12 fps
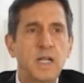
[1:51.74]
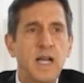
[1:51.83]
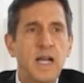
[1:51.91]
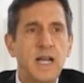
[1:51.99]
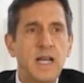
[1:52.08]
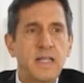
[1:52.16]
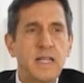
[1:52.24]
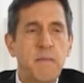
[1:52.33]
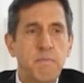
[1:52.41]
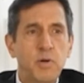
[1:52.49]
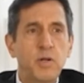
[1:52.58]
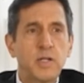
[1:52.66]
And
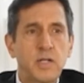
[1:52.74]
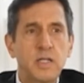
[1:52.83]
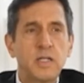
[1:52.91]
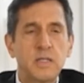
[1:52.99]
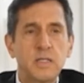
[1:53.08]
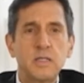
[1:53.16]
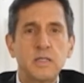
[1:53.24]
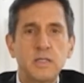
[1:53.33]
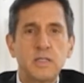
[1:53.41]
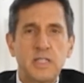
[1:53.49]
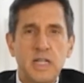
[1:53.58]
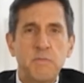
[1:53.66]
that book
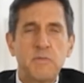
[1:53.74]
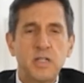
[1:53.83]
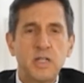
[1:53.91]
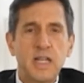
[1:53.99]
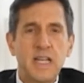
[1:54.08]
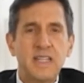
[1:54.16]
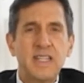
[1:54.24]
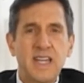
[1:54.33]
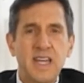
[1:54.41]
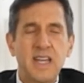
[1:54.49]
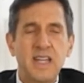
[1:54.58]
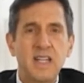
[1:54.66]
seemed to
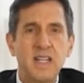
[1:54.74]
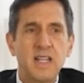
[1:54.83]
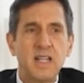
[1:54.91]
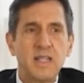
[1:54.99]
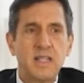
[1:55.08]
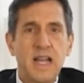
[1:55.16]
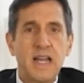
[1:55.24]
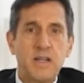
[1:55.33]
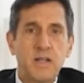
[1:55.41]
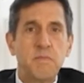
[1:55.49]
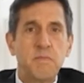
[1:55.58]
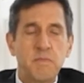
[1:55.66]
indicate that I
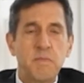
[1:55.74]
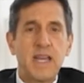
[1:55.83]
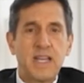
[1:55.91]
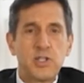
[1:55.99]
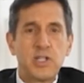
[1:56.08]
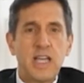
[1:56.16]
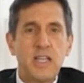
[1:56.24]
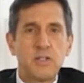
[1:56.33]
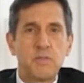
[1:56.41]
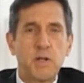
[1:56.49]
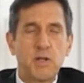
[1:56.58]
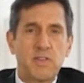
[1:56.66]
could make a
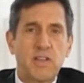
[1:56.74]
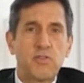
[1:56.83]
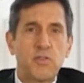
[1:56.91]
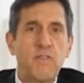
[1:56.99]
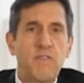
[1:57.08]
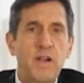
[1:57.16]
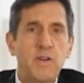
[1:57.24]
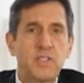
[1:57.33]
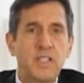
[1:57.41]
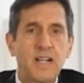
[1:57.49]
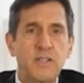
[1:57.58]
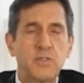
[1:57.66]
change, because I saw various
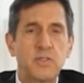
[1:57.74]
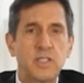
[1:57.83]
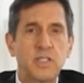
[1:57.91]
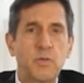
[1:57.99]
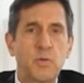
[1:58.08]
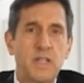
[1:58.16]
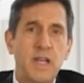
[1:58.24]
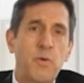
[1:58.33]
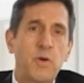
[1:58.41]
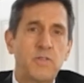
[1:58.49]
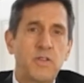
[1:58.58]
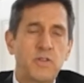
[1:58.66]
doctors, and what they
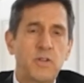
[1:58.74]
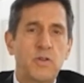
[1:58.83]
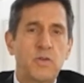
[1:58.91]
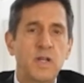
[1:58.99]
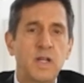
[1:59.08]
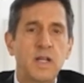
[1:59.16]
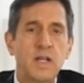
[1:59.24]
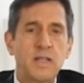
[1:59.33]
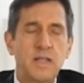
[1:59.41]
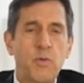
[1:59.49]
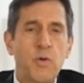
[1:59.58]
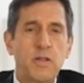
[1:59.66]
wanted to do,
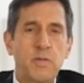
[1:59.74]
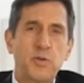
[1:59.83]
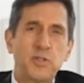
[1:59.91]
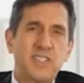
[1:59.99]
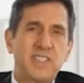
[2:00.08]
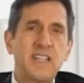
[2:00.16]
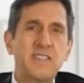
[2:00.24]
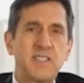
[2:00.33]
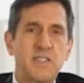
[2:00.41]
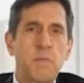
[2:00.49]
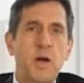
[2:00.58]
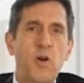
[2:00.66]
they wanted to put
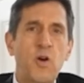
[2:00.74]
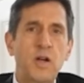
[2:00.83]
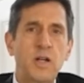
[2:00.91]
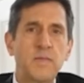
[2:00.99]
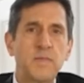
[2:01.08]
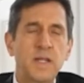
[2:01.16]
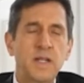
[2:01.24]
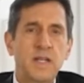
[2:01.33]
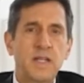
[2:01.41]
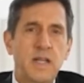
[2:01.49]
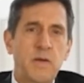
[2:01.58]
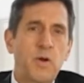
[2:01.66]
stents in my heart,
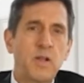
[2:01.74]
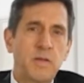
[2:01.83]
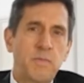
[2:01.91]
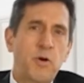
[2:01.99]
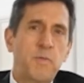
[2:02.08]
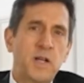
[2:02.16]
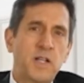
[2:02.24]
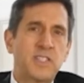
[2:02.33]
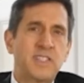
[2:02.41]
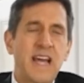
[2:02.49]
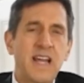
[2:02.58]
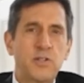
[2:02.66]
and they wanted to put me on
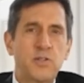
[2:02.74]
statin